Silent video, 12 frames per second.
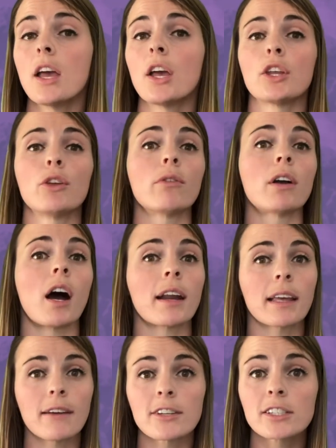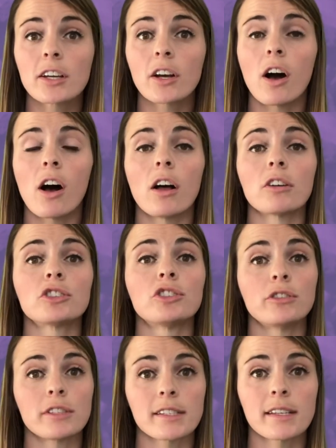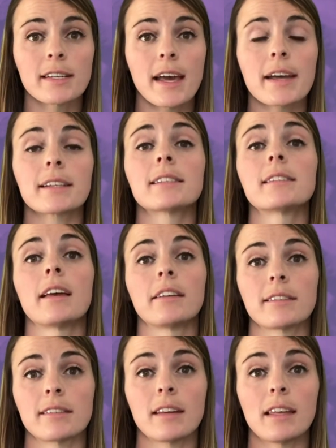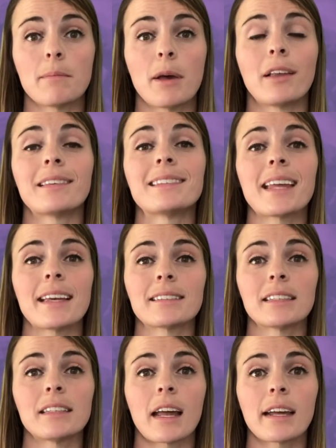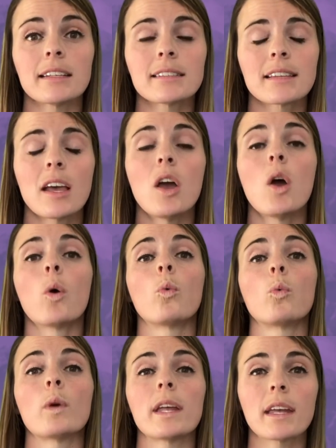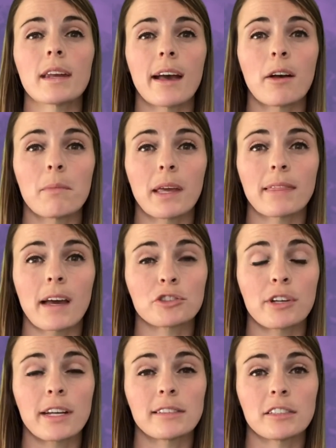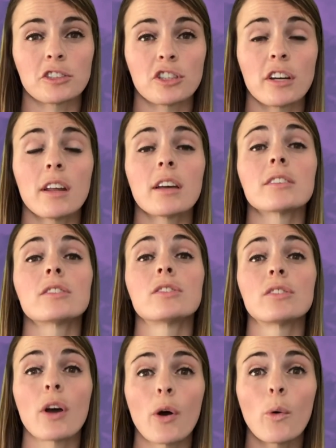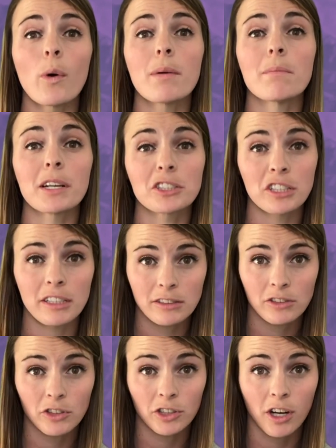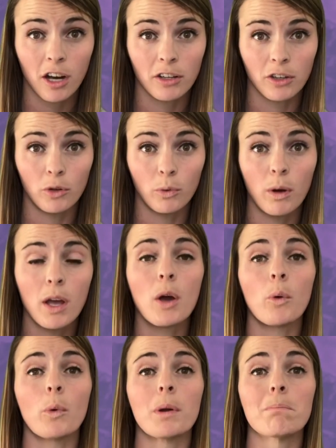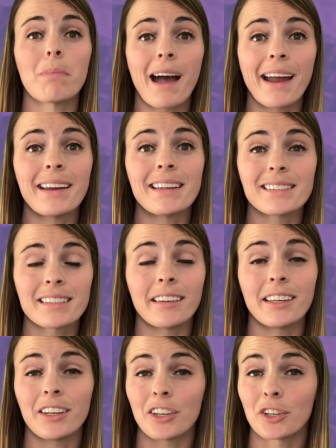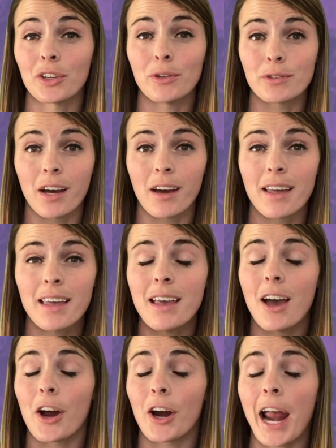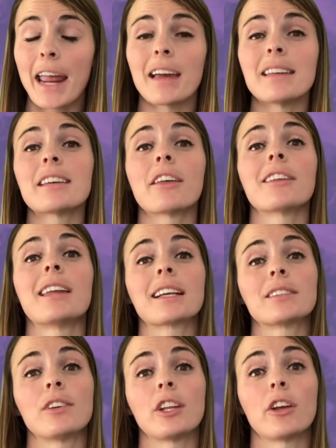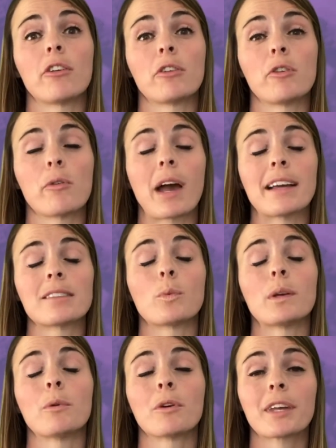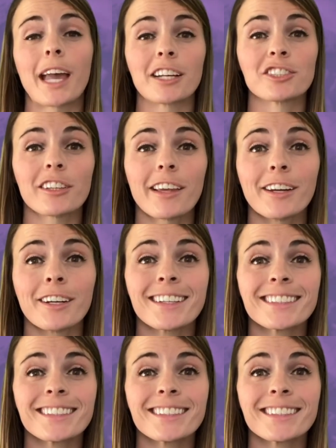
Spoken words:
You got to give us a call, shoot us a text, send us an email, days and nights. We can help make that transition so much easier on you when buying and selling here in Utah. All right, until the next video, you guys, we will catch you later.